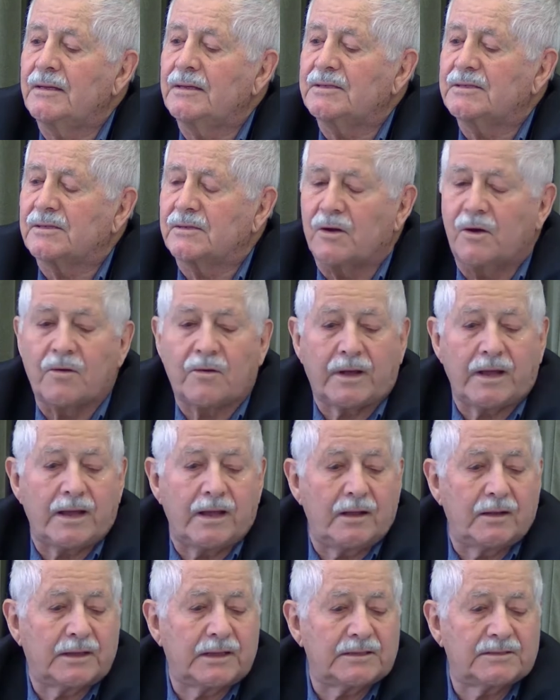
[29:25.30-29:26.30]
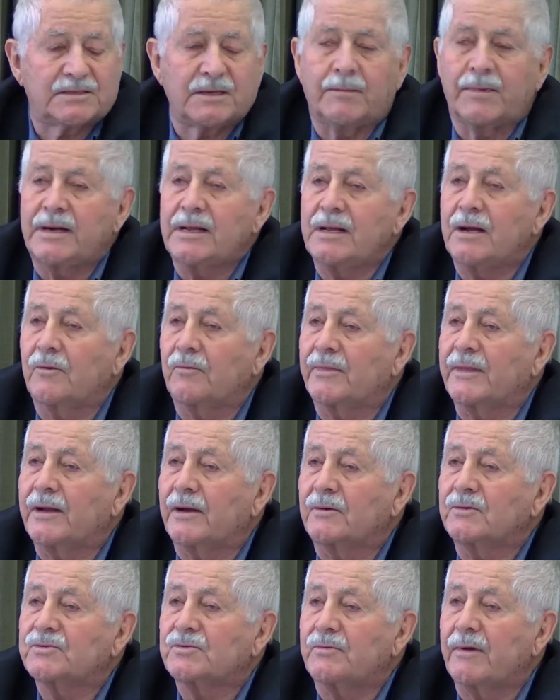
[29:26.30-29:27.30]
He said, Okay, I'll get somebody out
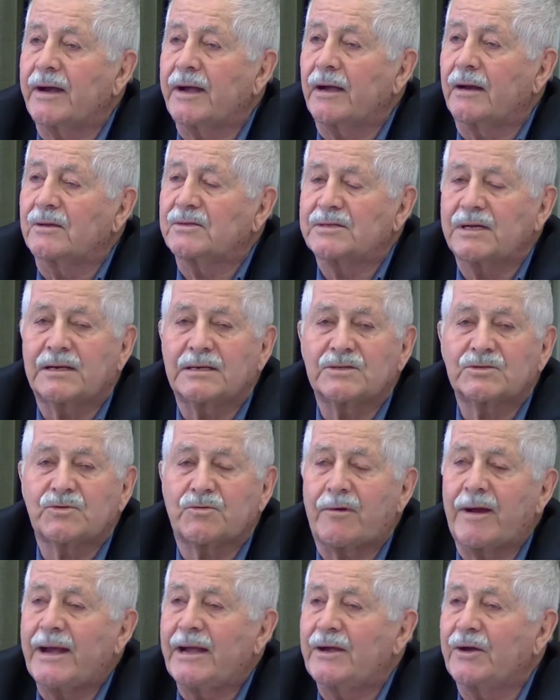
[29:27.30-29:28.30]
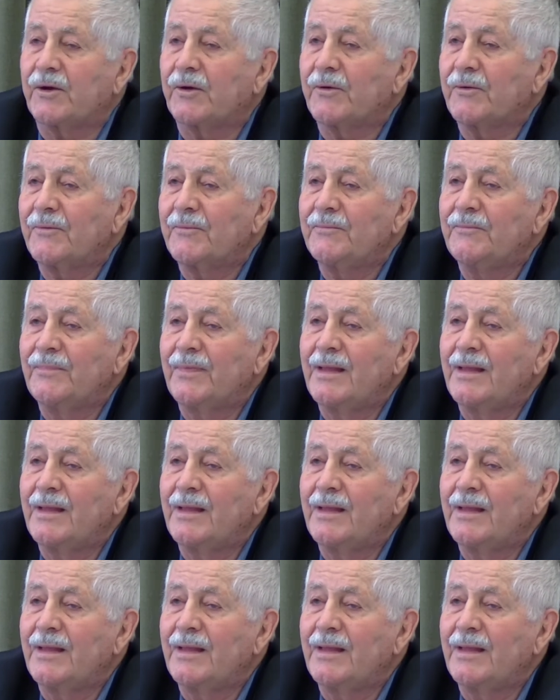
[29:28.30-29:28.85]
there. Strand, I'll send a strand here.